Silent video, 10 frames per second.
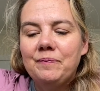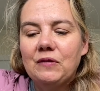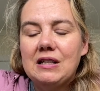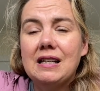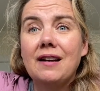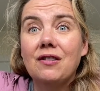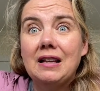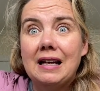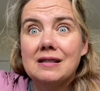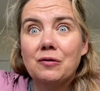because I have
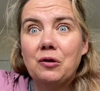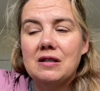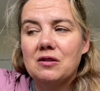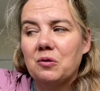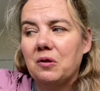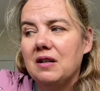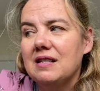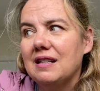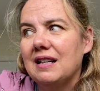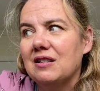lots of great stories
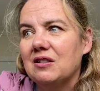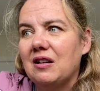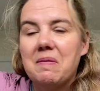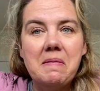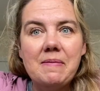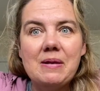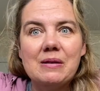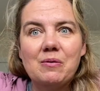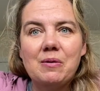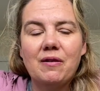and I just thought maybe this
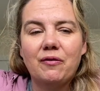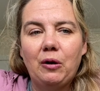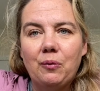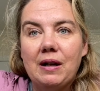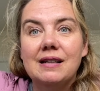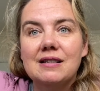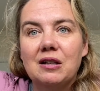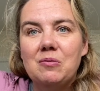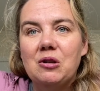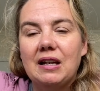would be a fun way to
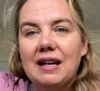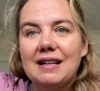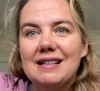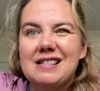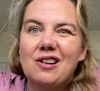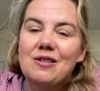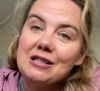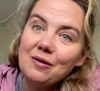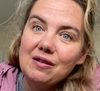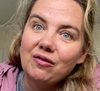communicate it. So it's
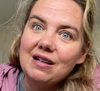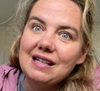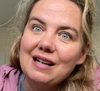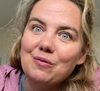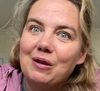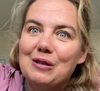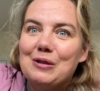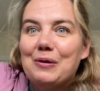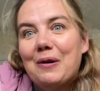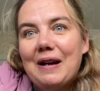always fun to end with a
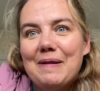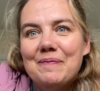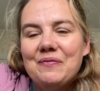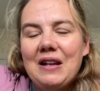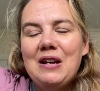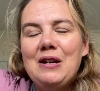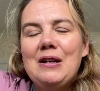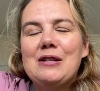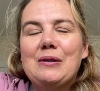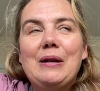story.
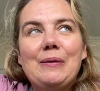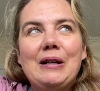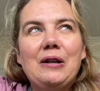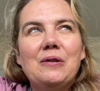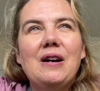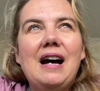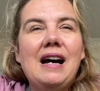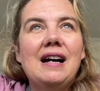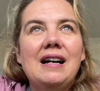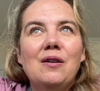So here we go.
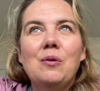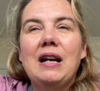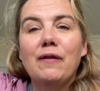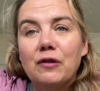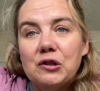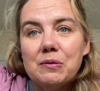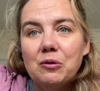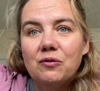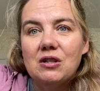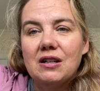When I first
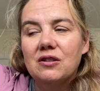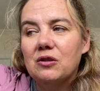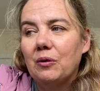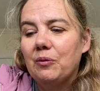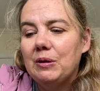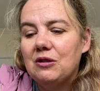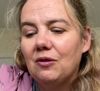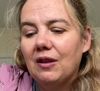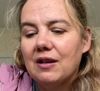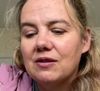moved here, so it would be
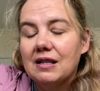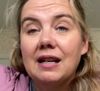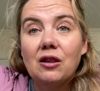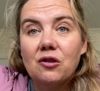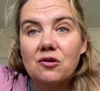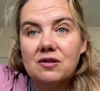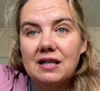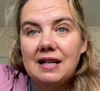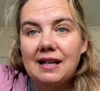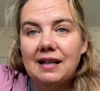
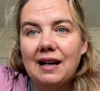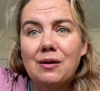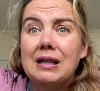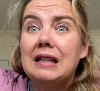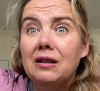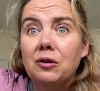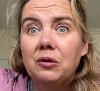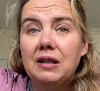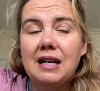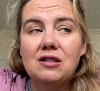2013, I
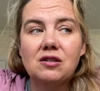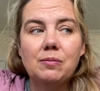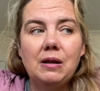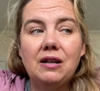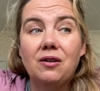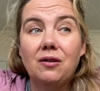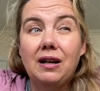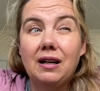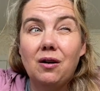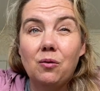literally had just been here
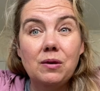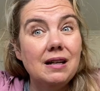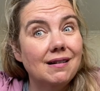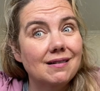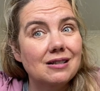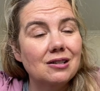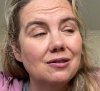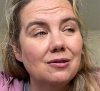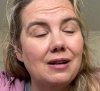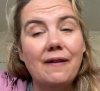like a week or
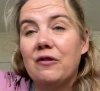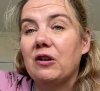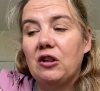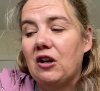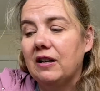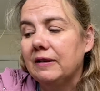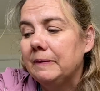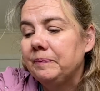two, not very long,